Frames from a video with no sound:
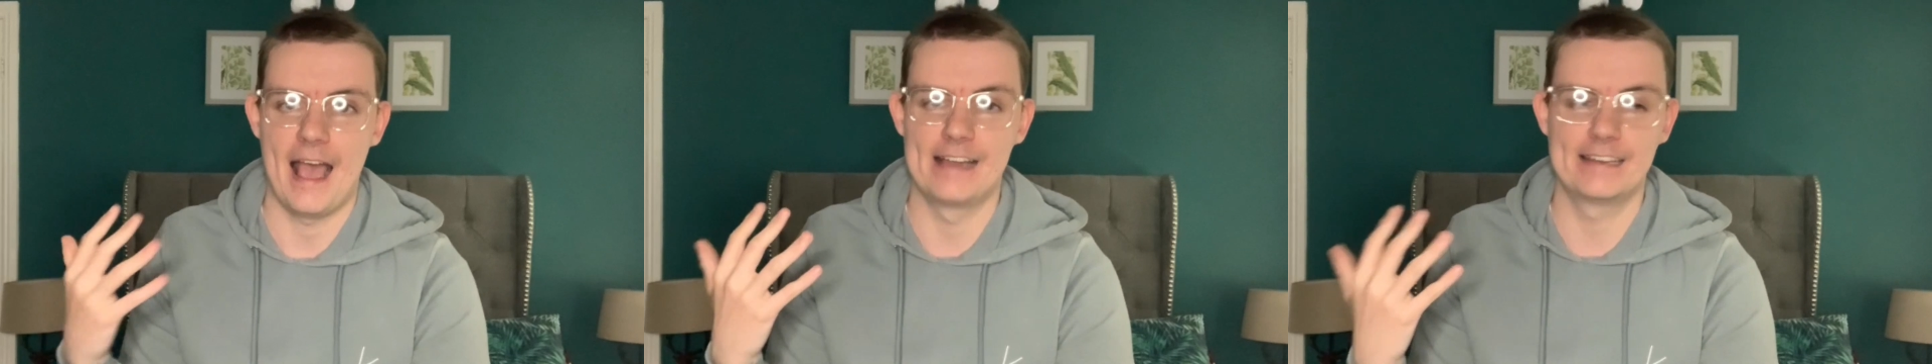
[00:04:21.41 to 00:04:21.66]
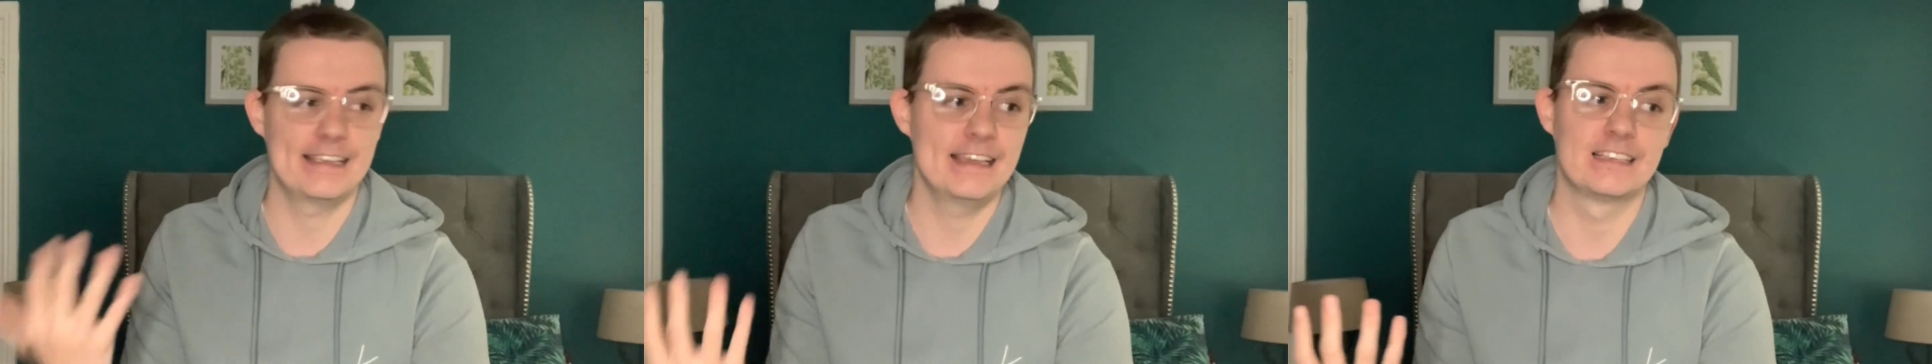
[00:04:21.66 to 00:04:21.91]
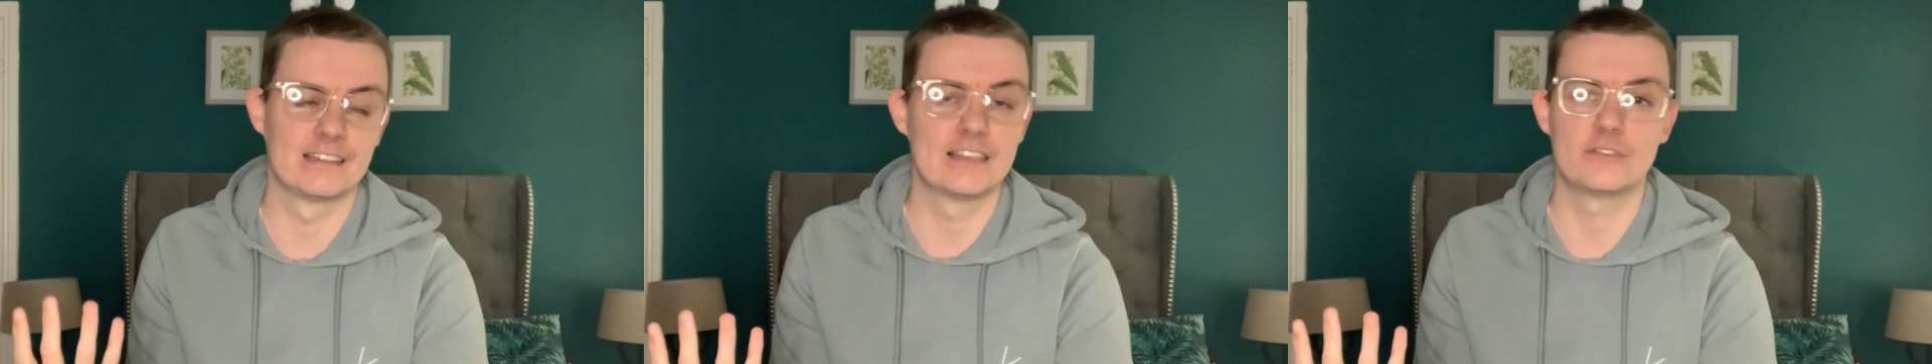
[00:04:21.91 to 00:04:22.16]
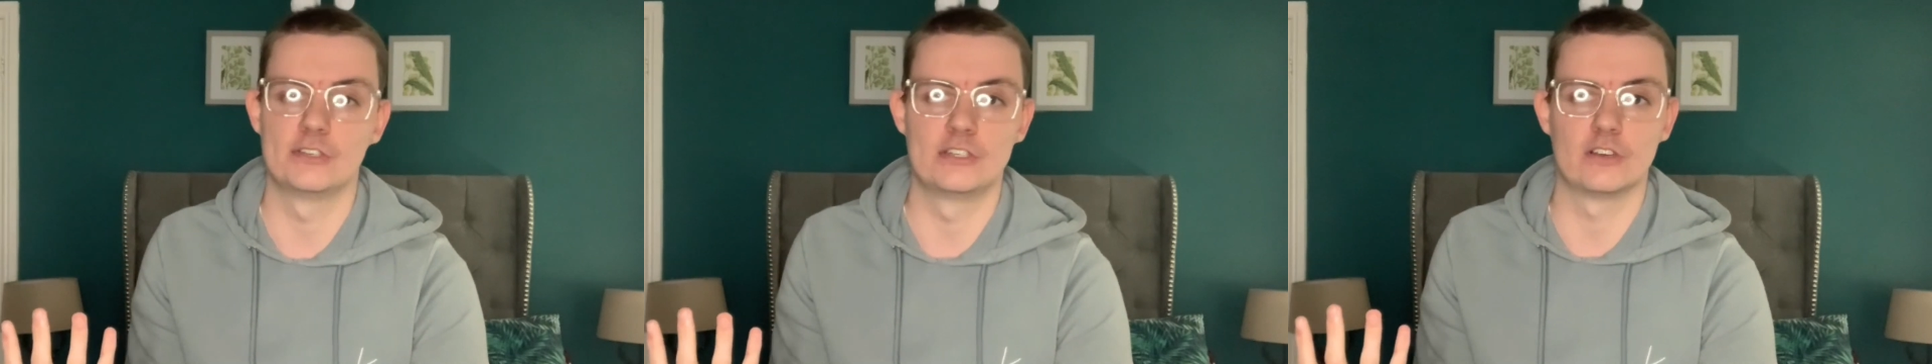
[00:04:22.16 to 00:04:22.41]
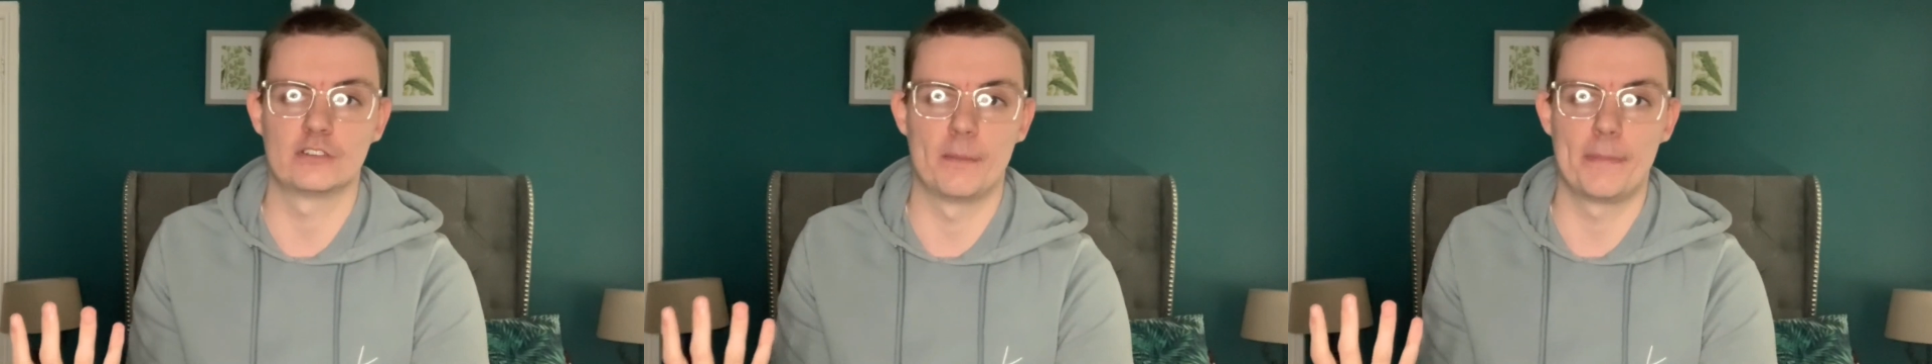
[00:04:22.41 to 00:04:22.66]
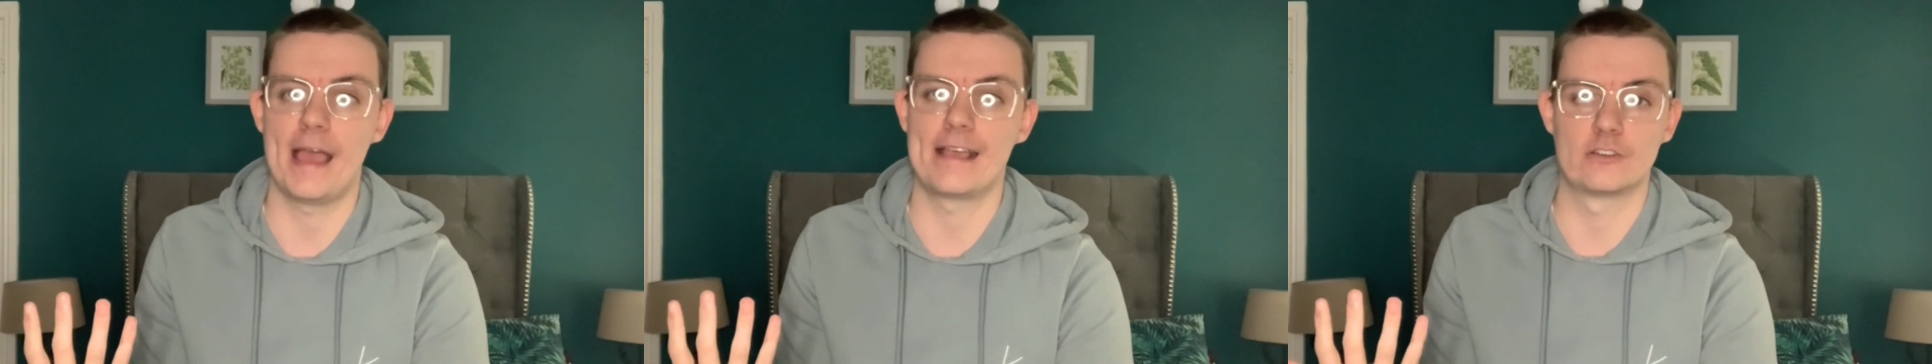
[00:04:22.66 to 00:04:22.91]
And it is literally just a
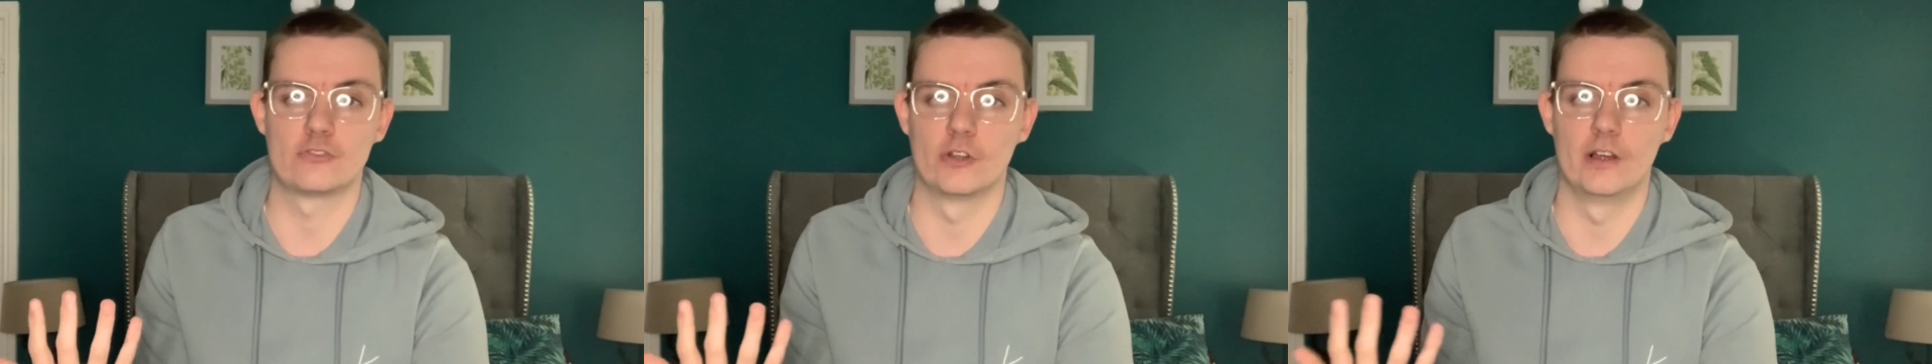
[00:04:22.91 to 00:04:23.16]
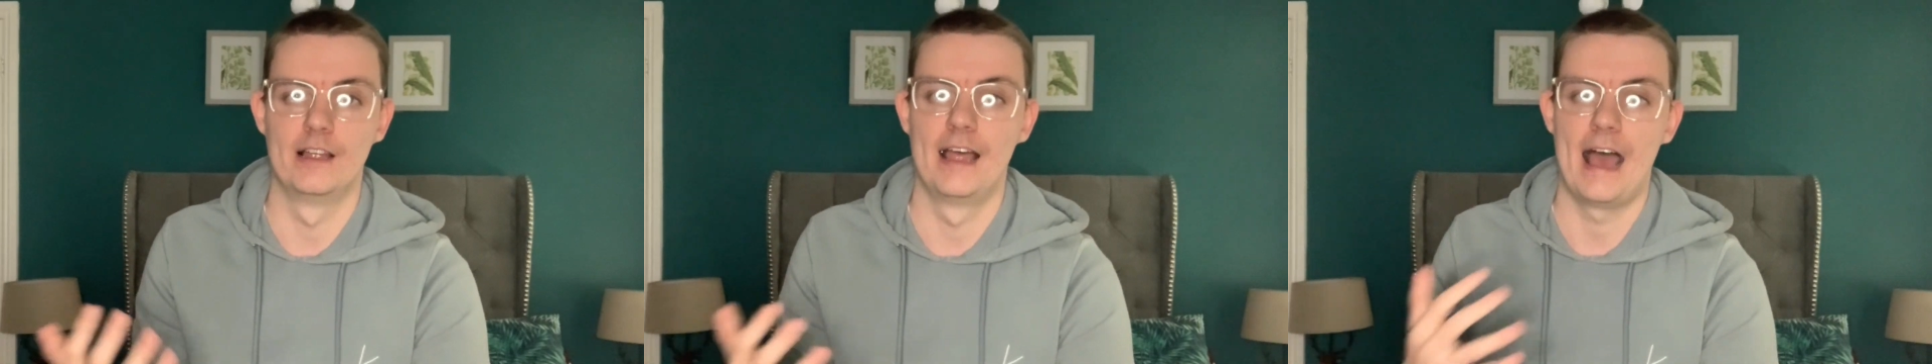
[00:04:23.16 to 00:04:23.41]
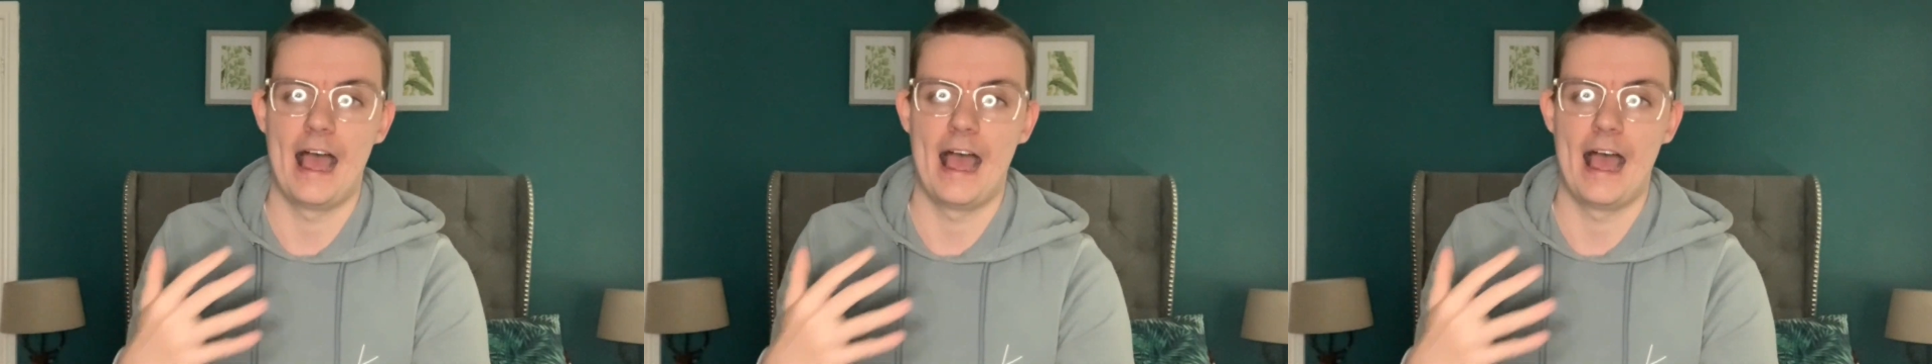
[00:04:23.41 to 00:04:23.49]
bit extra.